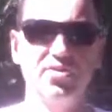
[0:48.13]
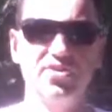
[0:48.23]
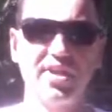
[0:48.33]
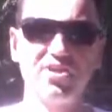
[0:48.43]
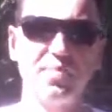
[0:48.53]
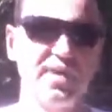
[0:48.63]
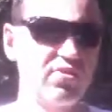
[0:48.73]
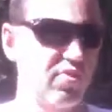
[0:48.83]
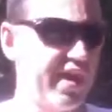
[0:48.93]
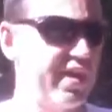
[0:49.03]
Today's been
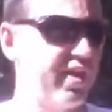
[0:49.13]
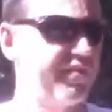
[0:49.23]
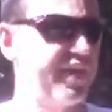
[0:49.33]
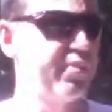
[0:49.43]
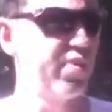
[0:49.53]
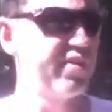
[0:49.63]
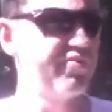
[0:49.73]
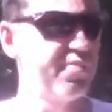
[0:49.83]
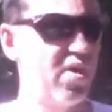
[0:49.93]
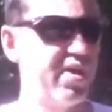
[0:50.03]
great. I've had one
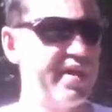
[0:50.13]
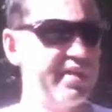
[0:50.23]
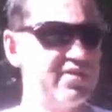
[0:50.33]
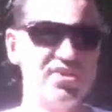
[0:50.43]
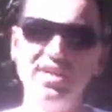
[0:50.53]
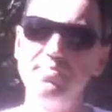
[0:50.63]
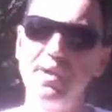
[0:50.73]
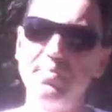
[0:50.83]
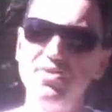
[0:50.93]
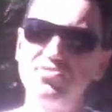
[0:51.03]
of my team
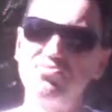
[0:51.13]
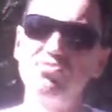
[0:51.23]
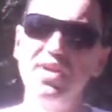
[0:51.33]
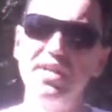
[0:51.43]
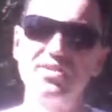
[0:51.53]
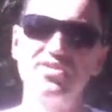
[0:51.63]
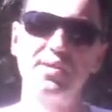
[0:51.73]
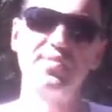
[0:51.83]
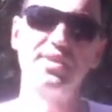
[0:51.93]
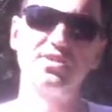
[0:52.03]
members really
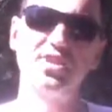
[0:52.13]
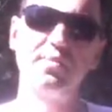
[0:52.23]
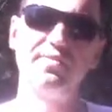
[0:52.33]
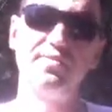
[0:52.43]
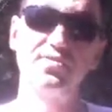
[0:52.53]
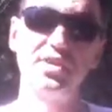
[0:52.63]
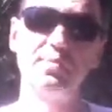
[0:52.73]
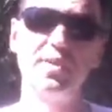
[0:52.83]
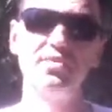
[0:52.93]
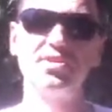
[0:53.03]
step things up. If you've seen
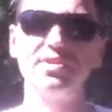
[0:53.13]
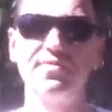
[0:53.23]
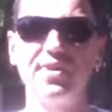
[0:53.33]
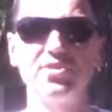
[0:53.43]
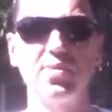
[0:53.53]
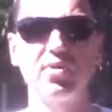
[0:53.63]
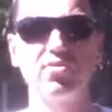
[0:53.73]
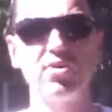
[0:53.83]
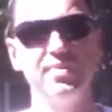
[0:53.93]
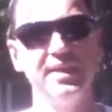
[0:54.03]
a post in the Facebook
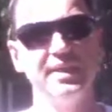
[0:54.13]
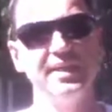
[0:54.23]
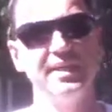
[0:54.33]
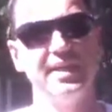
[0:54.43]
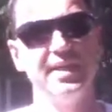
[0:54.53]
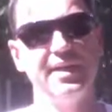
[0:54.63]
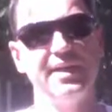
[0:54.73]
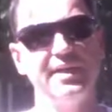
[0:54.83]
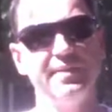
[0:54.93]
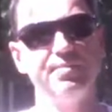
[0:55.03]
group,
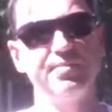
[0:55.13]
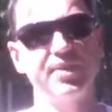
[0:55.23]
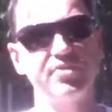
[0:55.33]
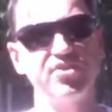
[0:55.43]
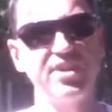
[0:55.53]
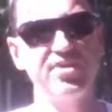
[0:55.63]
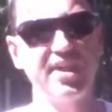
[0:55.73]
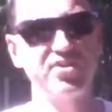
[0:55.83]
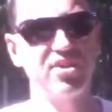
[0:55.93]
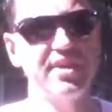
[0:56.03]
she's
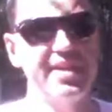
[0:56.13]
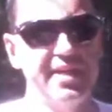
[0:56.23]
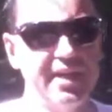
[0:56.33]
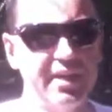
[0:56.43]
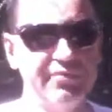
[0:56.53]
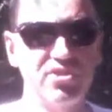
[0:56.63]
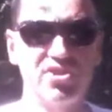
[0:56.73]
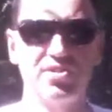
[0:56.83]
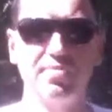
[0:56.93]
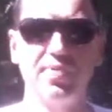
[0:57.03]
actually, I've
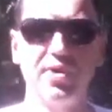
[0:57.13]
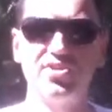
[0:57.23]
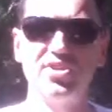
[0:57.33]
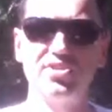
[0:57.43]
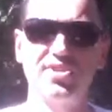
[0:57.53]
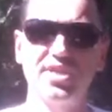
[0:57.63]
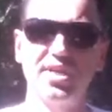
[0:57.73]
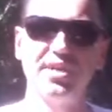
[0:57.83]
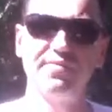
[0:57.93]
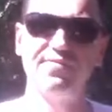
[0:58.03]
just purchased
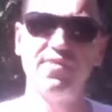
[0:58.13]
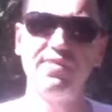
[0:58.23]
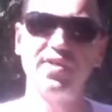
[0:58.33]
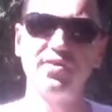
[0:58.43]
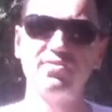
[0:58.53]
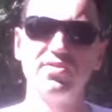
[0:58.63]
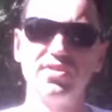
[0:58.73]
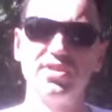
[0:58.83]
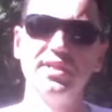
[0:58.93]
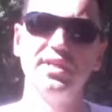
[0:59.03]

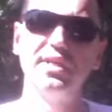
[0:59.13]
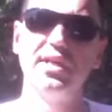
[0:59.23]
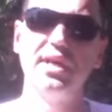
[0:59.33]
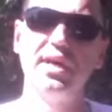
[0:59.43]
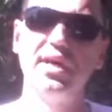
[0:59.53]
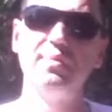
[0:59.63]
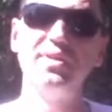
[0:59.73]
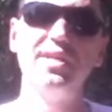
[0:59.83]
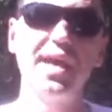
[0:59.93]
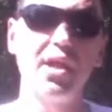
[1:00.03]
500
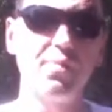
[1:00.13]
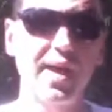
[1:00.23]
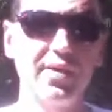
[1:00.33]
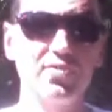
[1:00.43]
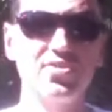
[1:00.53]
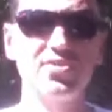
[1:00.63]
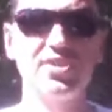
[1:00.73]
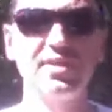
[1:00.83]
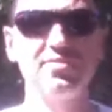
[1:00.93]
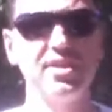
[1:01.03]
yellow panels and
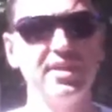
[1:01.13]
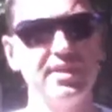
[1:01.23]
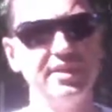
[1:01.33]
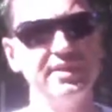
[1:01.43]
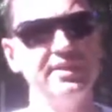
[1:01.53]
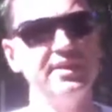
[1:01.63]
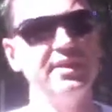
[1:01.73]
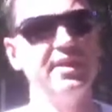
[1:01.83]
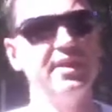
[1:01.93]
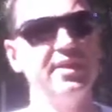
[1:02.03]
sent them to her,
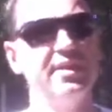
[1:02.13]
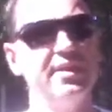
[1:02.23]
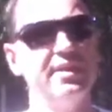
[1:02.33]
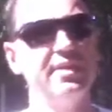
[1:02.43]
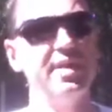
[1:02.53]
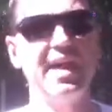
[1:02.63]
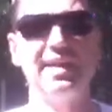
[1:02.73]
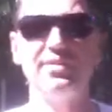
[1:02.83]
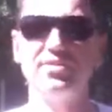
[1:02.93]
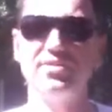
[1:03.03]

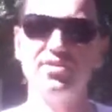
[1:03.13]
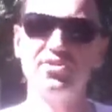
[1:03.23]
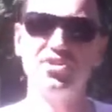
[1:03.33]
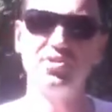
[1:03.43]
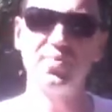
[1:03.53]
and she's